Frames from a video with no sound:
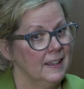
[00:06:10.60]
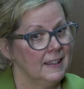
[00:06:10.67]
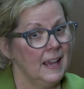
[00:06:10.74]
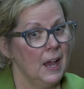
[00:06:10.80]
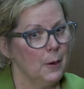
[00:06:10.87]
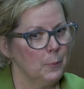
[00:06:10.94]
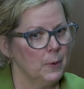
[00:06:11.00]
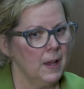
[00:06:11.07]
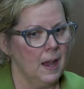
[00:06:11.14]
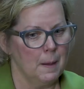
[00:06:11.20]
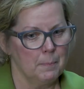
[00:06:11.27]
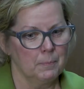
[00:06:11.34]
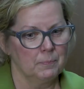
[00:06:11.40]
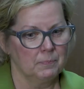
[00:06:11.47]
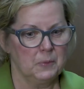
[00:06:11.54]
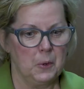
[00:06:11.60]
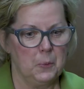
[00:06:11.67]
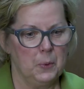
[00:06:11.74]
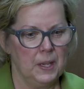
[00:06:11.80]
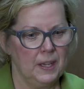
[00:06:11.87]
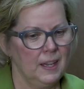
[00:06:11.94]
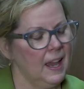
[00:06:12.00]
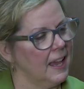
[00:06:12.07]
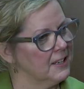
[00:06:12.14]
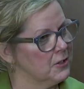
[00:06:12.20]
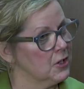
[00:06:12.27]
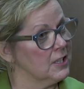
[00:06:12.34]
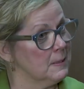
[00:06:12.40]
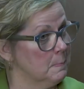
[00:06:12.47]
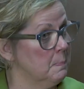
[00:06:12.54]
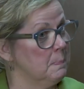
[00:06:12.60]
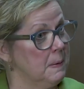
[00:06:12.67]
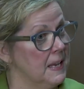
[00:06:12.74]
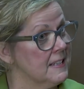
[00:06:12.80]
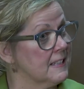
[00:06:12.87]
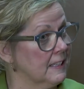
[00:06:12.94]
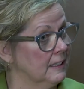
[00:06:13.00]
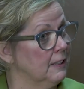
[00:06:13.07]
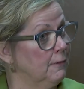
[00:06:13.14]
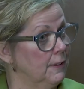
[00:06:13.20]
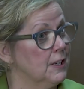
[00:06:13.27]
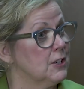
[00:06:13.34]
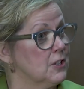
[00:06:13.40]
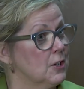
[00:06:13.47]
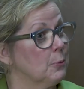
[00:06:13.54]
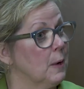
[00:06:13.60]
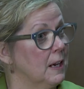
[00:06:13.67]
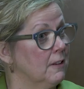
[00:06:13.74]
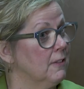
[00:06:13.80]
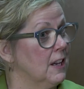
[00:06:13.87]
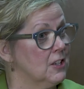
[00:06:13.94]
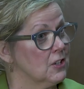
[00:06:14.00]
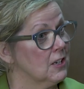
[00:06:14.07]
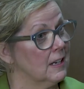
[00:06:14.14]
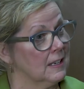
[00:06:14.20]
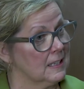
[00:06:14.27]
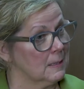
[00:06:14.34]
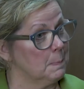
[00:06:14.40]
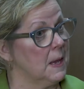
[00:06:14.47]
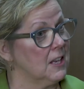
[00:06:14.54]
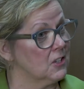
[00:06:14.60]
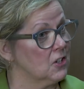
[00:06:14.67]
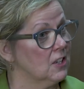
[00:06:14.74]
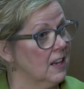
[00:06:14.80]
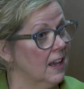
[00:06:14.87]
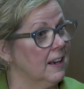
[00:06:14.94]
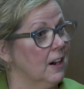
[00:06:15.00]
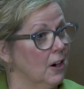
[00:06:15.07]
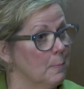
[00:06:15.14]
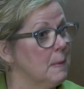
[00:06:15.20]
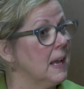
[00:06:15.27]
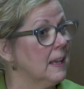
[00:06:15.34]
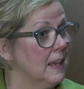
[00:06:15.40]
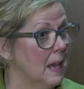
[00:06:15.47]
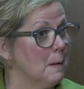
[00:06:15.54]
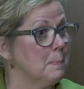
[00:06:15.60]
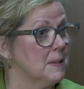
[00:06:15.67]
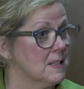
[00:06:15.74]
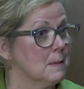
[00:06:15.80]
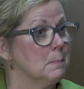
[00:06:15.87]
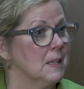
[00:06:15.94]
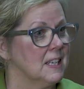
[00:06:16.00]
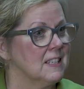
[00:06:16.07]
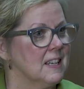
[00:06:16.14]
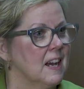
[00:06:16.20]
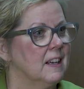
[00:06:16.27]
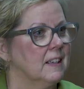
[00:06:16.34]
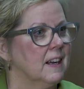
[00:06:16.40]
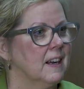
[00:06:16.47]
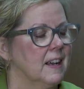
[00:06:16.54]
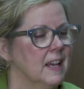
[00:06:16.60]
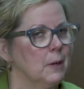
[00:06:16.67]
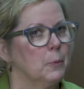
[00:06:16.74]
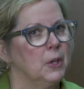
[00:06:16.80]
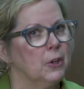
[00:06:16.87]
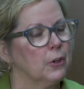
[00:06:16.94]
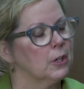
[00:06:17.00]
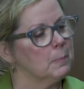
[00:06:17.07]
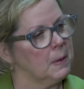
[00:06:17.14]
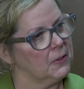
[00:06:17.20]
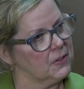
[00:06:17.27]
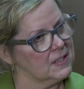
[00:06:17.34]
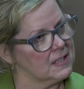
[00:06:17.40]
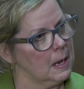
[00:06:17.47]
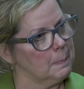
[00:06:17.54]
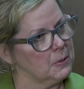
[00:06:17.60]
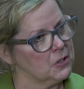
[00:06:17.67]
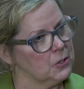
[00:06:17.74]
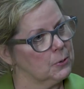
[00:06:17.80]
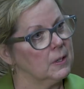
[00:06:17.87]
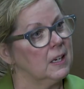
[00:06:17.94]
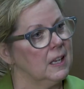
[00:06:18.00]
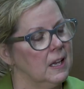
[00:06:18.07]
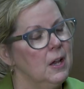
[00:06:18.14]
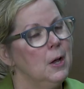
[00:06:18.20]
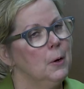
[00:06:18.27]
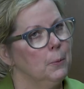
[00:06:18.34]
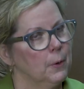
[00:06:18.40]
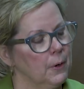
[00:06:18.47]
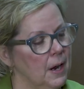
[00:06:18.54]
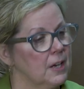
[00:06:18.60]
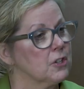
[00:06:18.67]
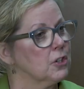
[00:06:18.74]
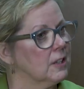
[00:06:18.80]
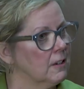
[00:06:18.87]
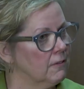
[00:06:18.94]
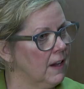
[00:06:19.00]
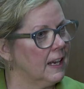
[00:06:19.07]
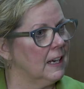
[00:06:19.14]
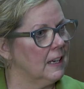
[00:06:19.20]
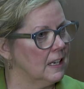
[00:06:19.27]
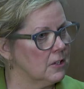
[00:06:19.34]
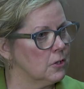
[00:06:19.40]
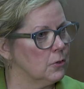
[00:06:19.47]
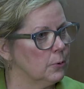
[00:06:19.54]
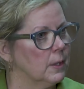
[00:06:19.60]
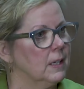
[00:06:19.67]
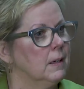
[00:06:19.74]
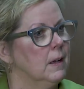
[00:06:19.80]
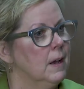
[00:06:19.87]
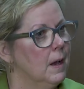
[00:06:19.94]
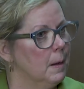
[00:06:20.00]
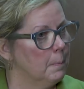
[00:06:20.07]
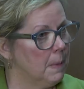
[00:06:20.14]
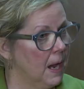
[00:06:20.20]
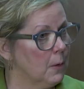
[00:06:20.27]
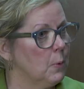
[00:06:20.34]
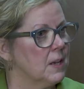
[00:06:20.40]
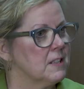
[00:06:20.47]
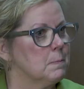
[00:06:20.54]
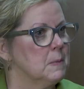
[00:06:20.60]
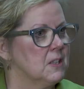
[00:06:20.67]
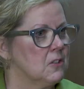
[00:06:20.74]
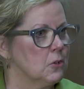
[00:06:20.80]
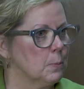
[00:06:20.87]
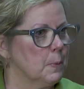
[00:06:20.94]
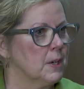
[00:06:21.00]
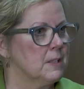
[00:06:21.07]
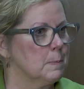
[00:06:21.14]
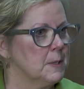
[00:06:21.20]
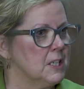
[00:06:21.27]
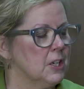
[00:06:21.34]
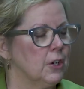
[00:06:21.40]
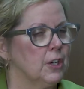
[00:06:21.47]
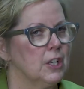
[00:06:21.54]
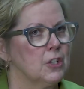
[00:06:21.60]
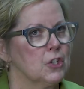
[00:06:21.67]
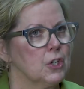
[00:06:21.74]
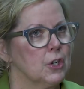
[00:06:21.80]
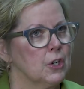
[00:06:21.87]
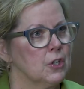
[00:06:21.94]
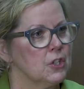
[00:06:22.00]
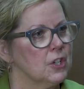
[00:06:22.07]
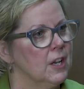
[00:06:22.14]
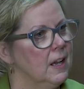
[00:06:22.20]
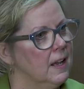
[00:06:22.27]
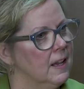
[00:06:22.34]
Yeah, um, we had just basically finished a renovation and expansion at our main campus in Minnetonka, and we heard about this opportunity. We were actually invited into it by Westminster Presbyterian Church.